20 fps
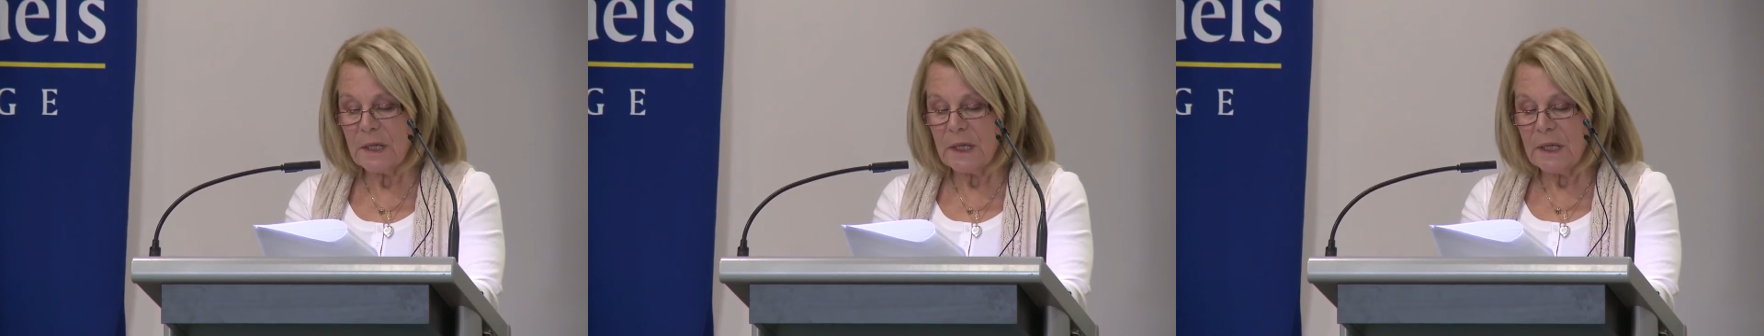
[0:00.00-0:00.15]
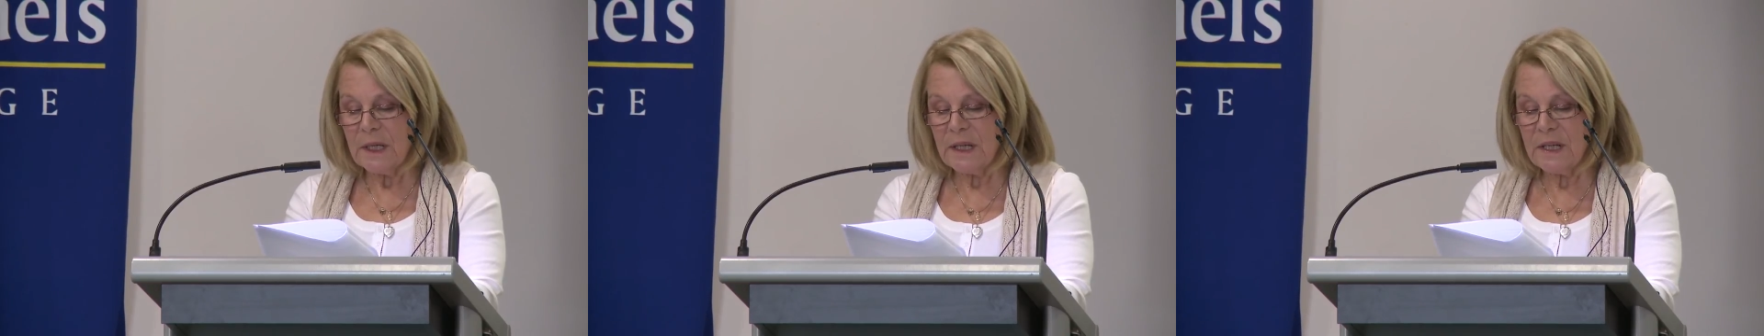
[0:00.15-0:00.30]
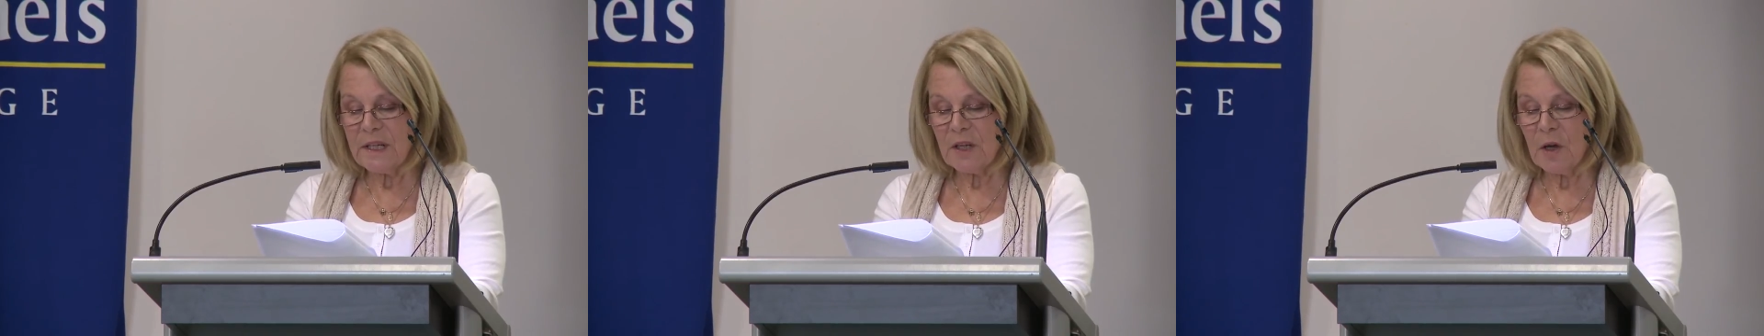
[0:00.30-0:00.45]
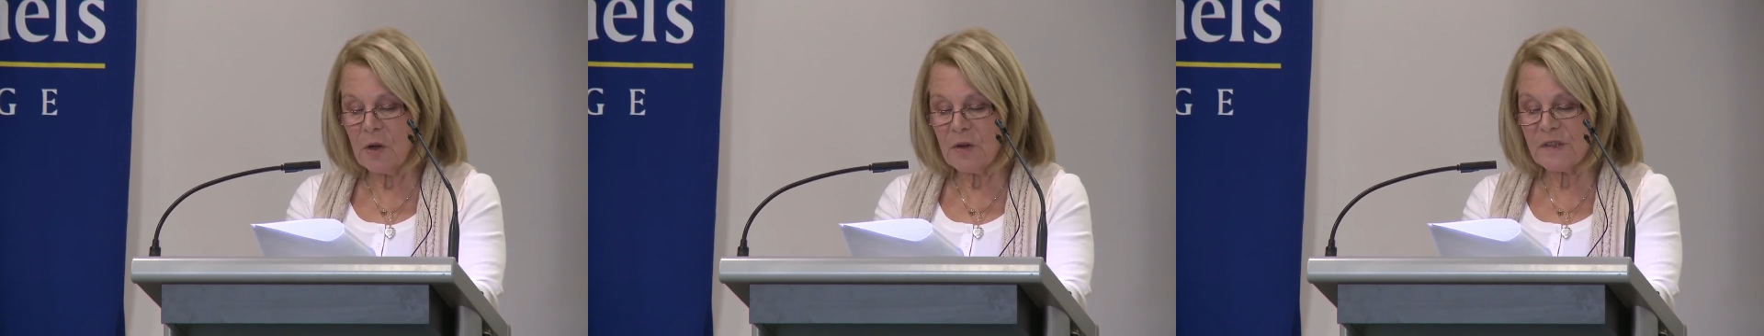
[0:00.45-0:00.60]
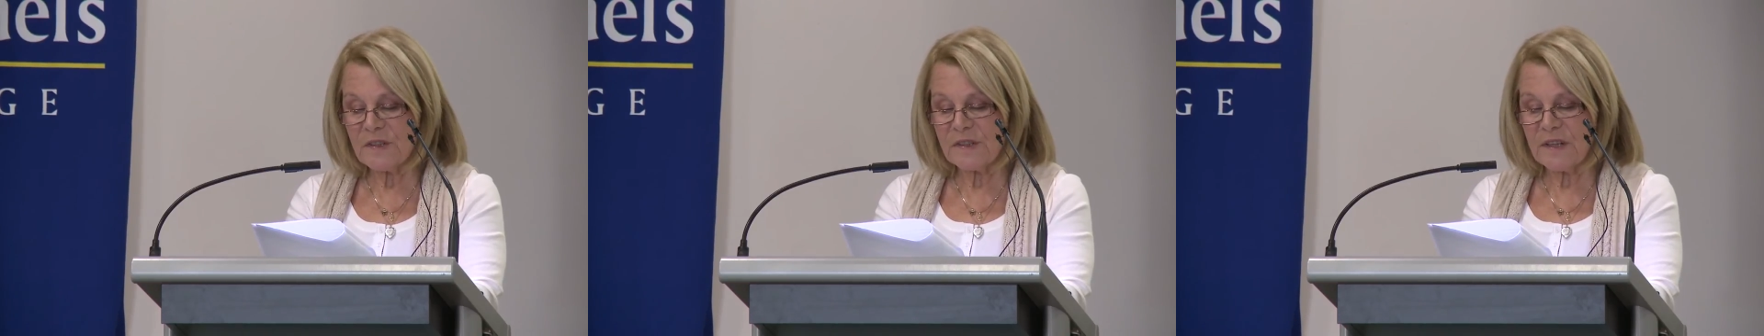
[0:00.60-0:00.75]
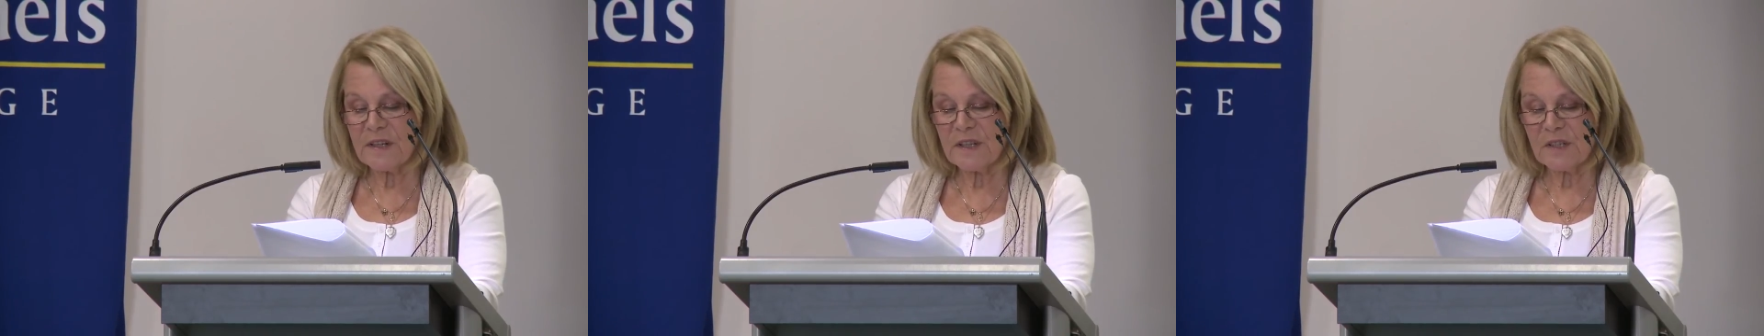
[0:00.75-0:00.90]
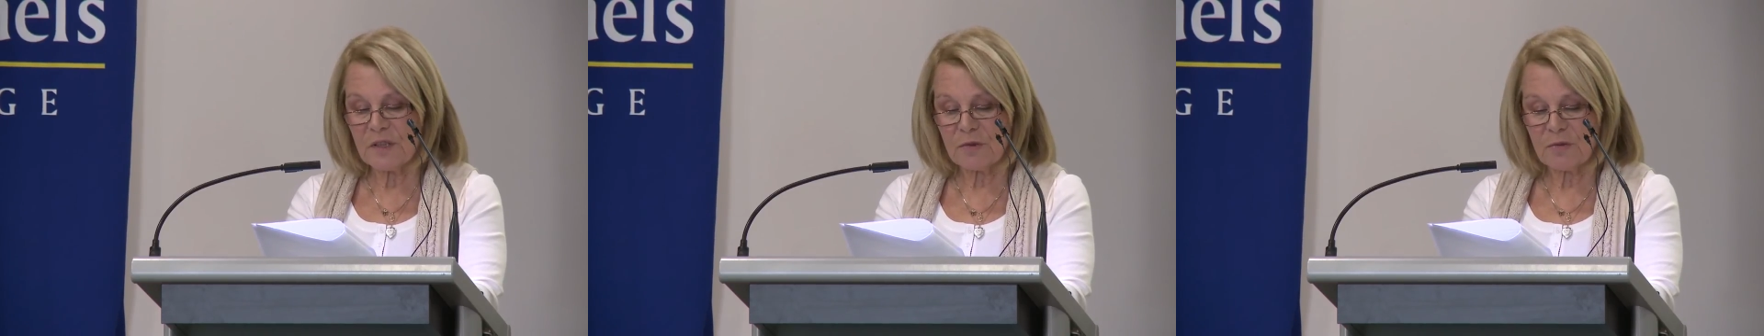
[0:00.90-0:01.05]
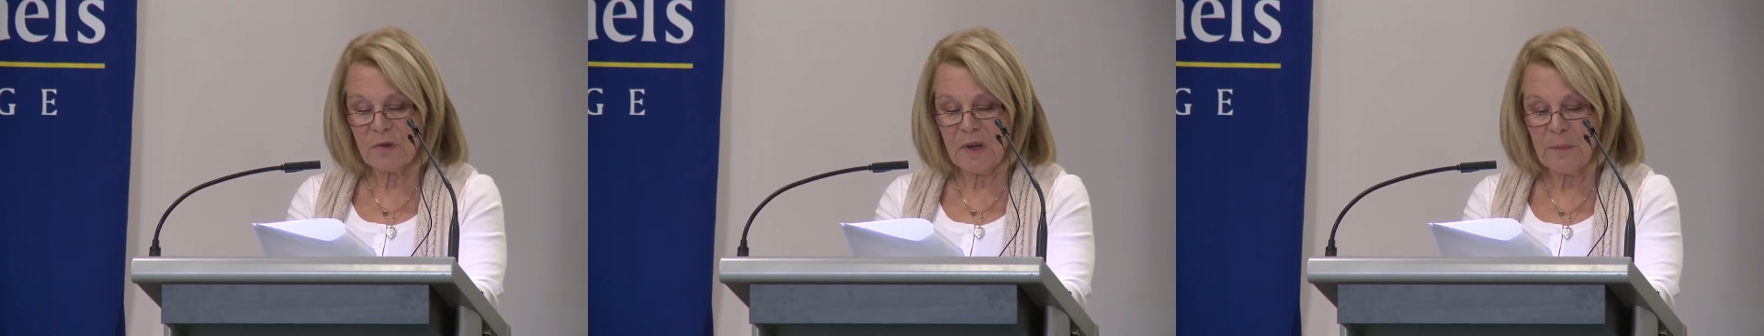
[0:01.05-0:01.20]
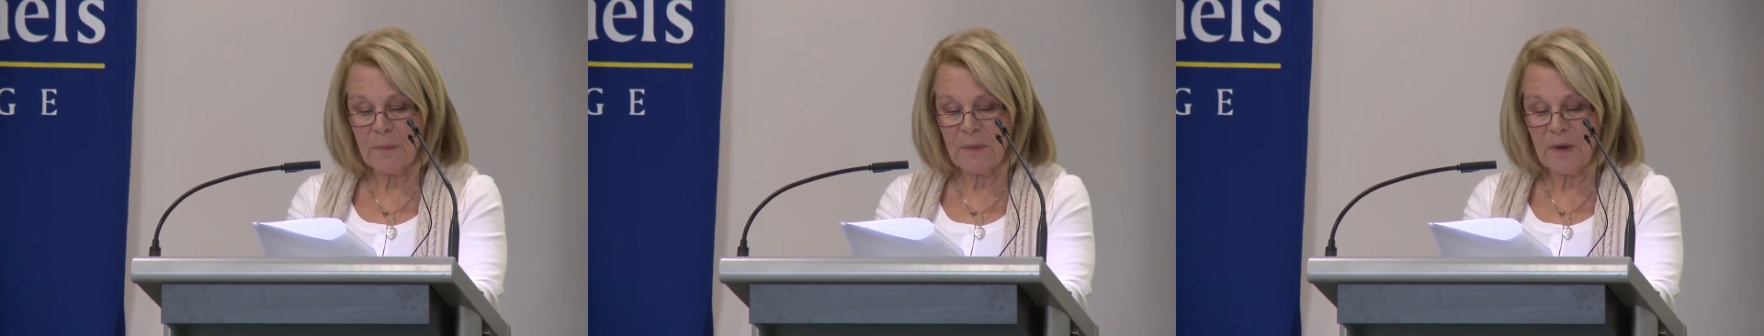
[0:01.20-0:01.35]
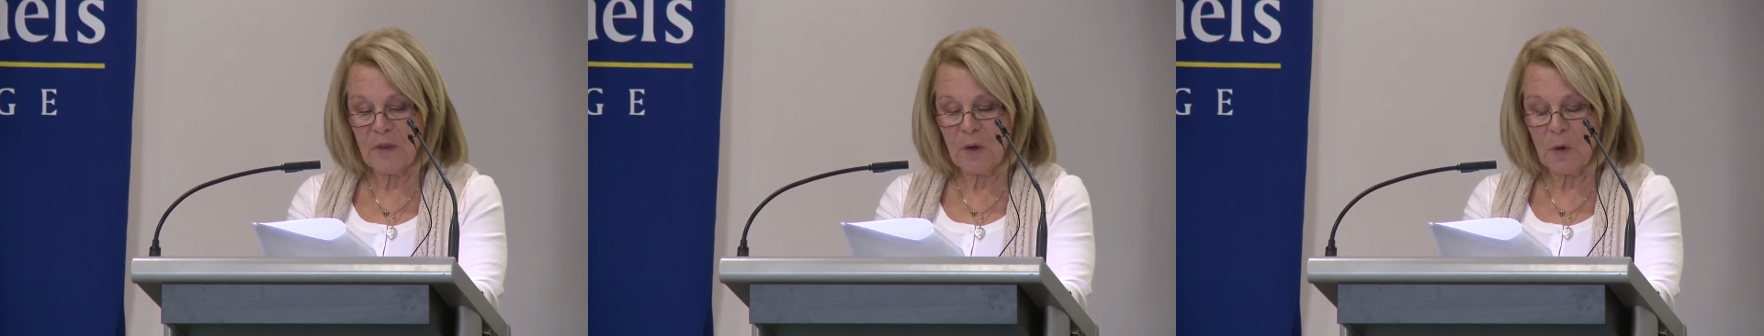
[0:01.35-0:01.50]
he noticed that his
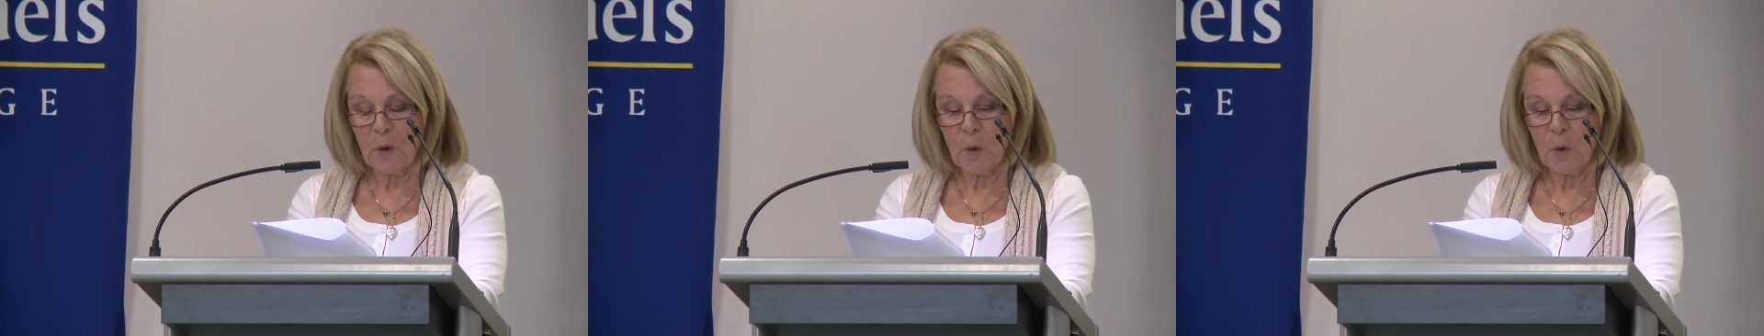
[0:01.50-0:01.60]
grandmother